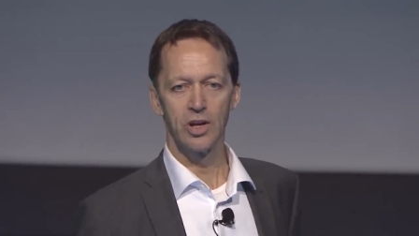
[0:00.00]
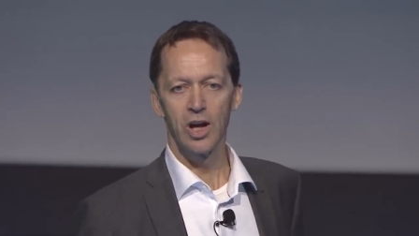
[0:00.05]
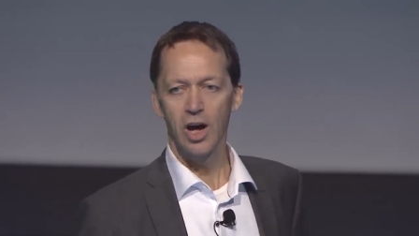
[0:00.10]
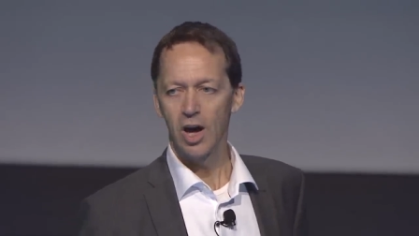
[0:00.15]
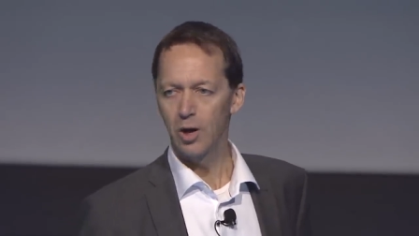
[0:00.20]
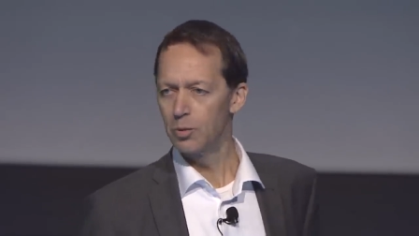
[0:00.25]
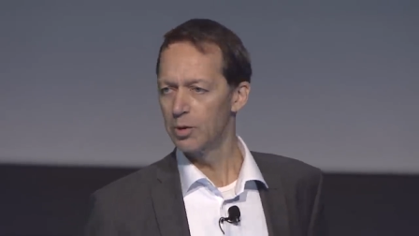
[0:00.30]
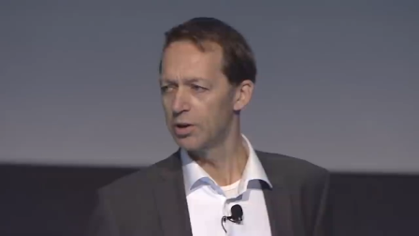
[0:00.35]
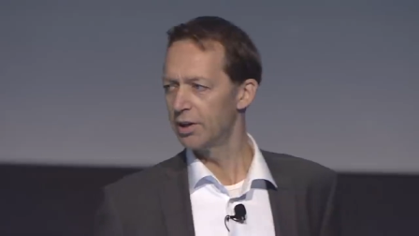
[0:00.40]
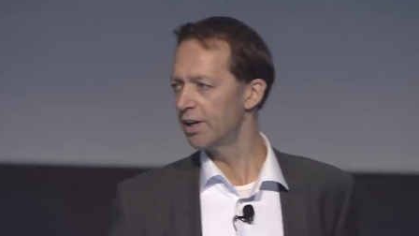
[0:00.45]

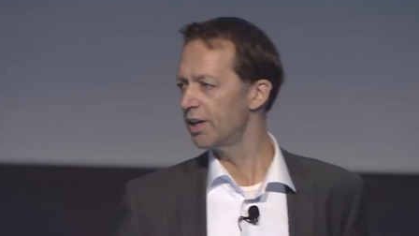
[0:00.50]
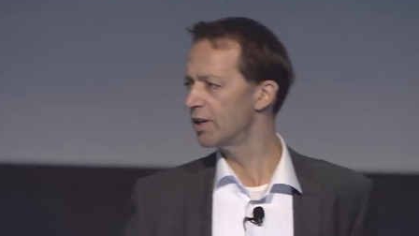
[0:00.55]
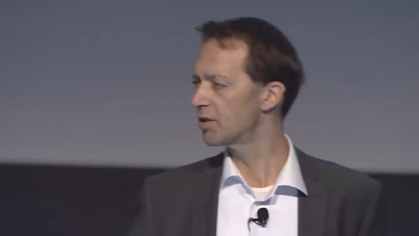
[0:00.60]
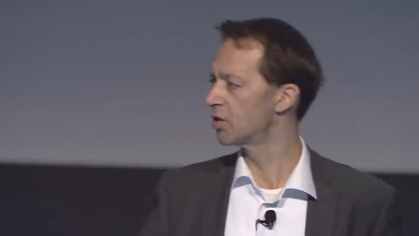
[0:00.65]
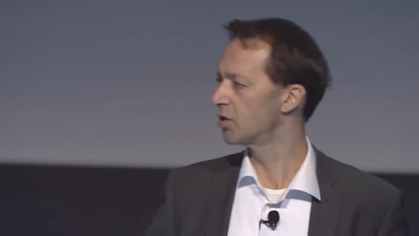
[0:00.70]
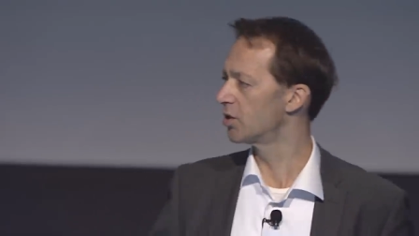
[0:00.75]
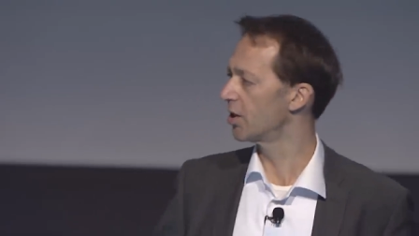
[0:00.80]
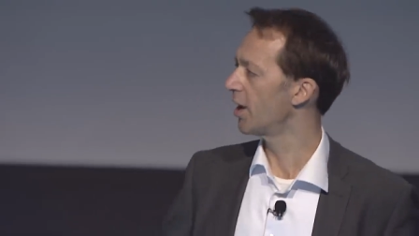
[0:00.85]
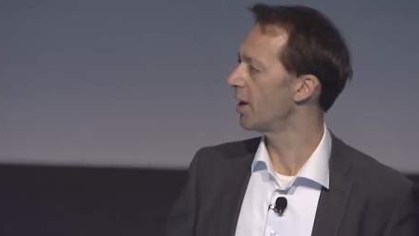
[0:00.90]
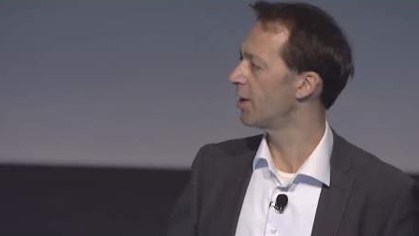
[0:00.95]
And we'll hear
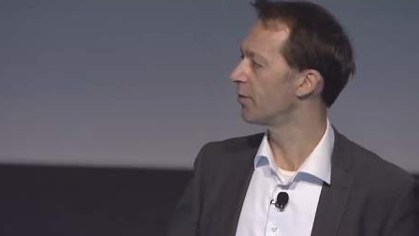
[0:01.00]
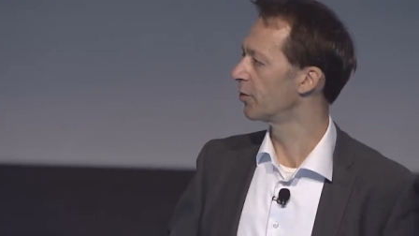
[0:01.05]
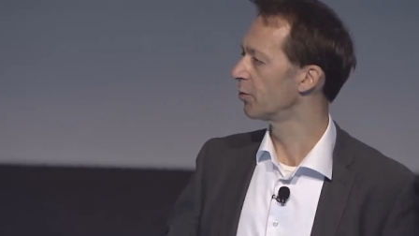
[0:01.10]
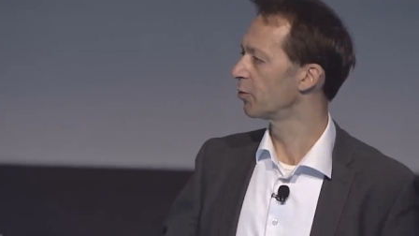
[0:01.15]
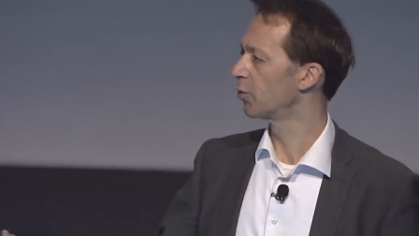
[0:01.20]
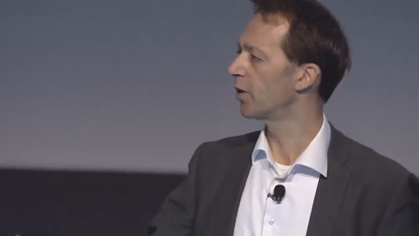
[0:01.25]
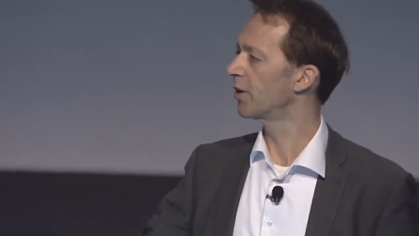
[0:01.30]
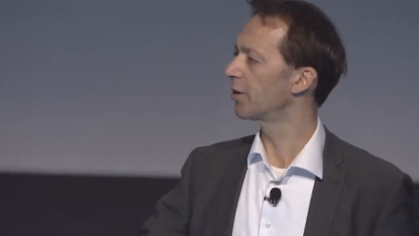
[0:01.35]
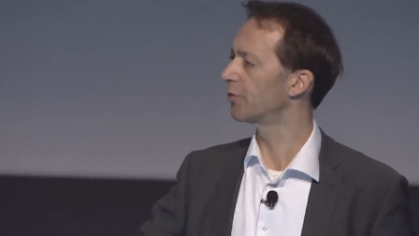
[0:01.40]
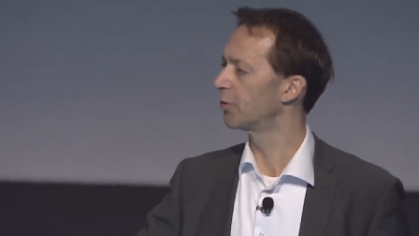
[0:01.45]
today from
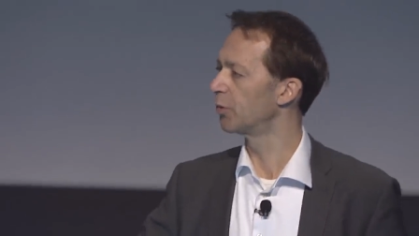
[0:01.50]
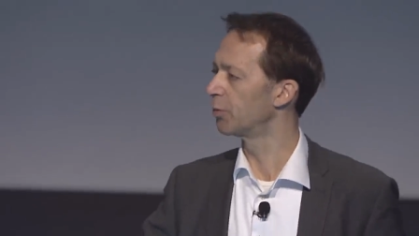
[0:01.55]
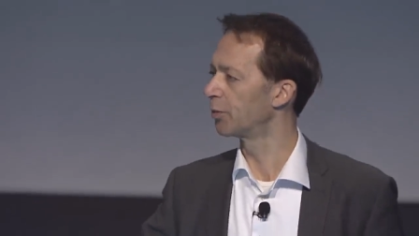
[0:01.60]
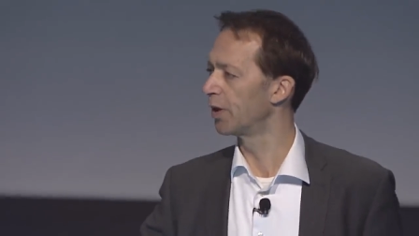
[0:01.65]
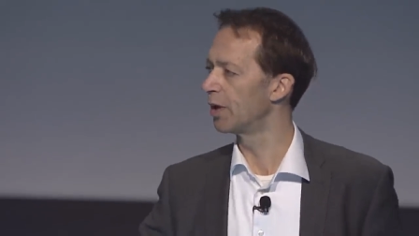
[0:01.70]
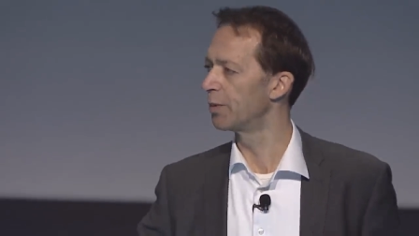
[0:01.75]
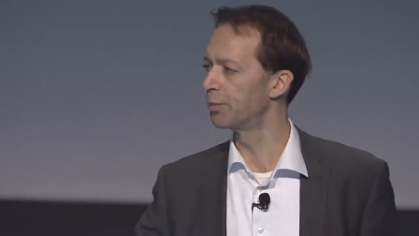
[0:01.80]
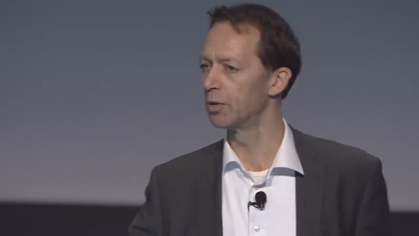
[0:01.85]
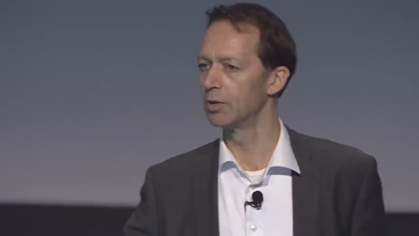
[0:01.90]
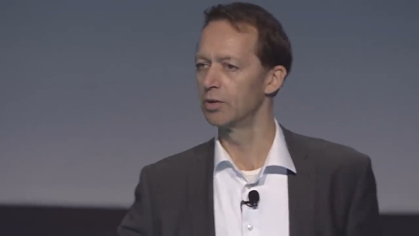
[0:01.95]
quite a few
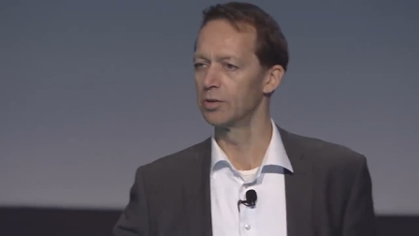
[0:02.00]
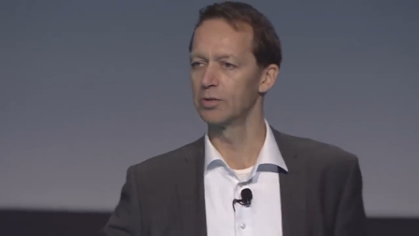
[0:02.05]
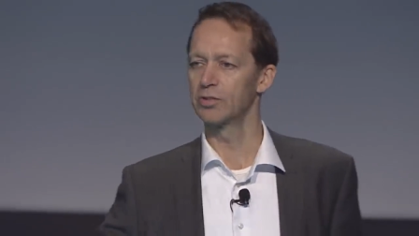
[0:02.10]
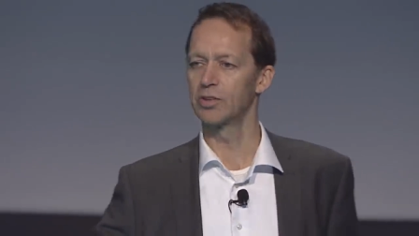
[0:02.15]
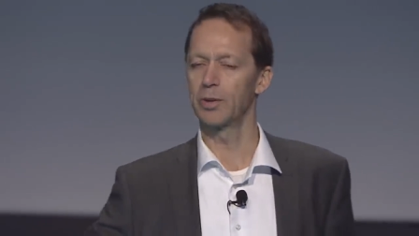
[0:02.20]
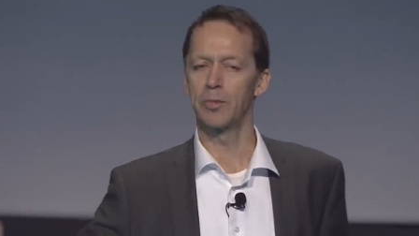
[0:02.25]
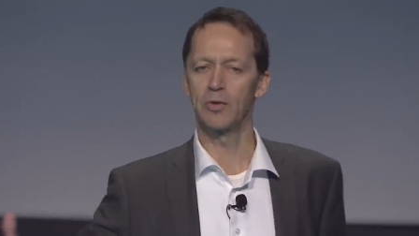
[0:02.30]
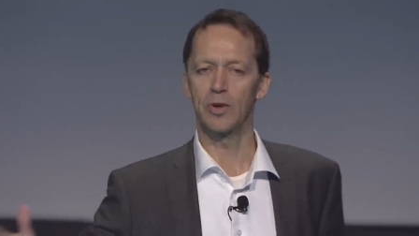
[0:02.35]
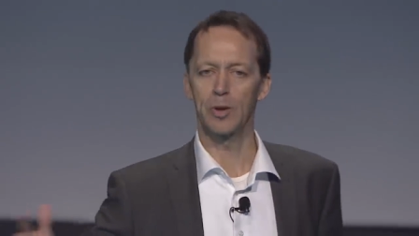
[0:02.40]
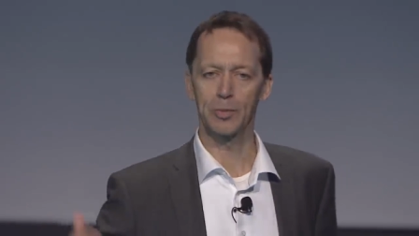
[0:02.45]
people,
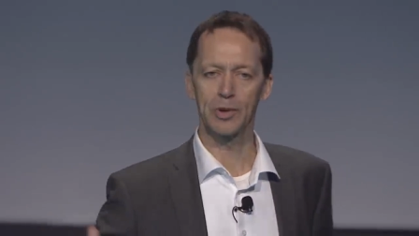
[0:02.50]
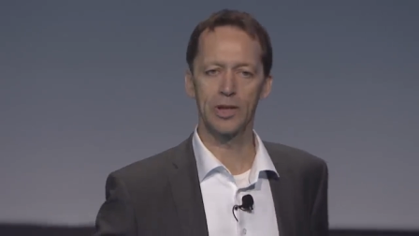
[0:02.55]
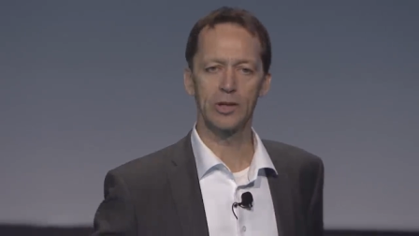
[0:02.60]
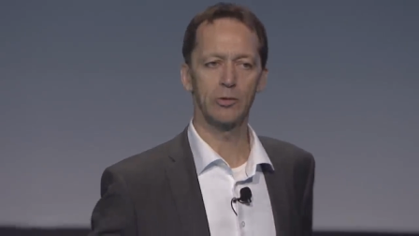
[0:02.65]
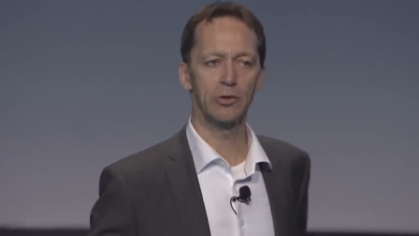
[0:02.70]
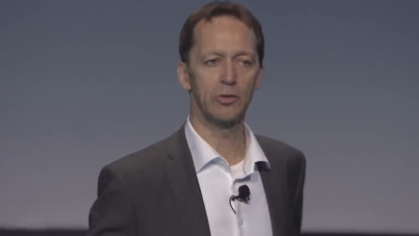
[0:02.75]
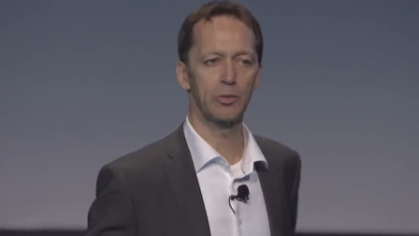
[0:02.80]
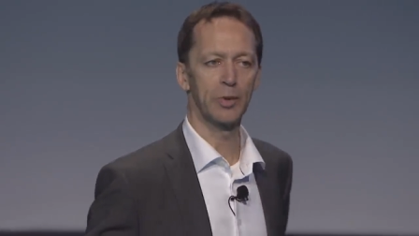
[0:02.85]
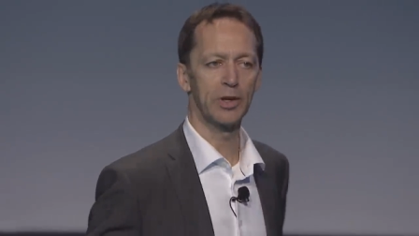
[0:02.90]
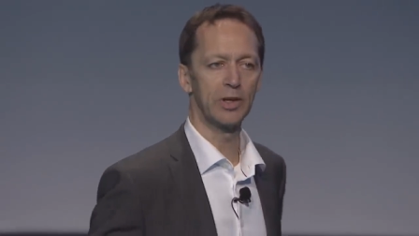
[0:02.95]
some of our
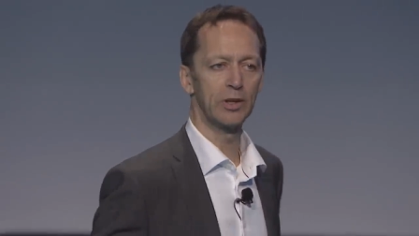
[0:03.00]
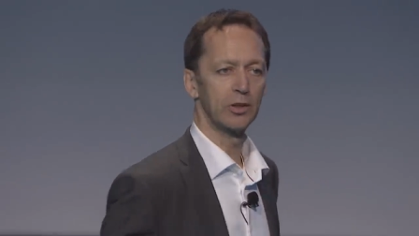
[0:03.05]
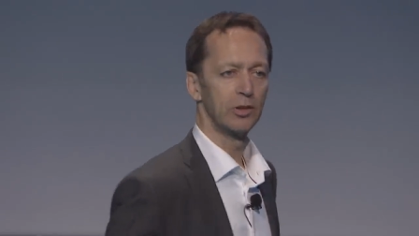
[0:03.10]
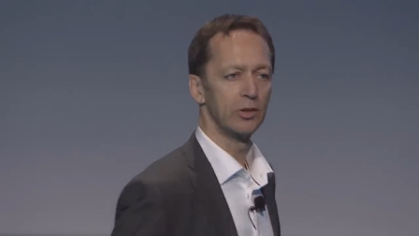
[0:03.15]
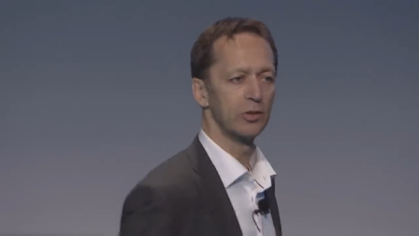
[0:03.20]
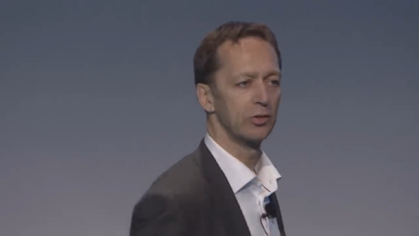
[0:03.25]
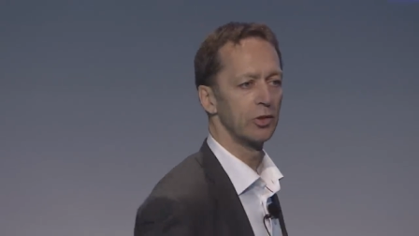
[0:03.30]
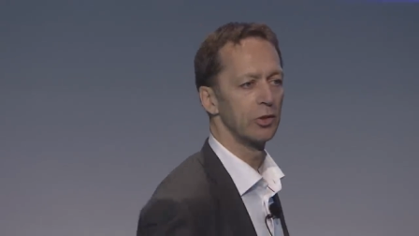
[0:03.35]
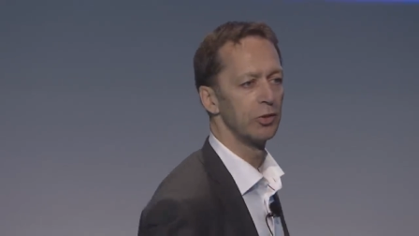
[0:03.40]
plenary speakers,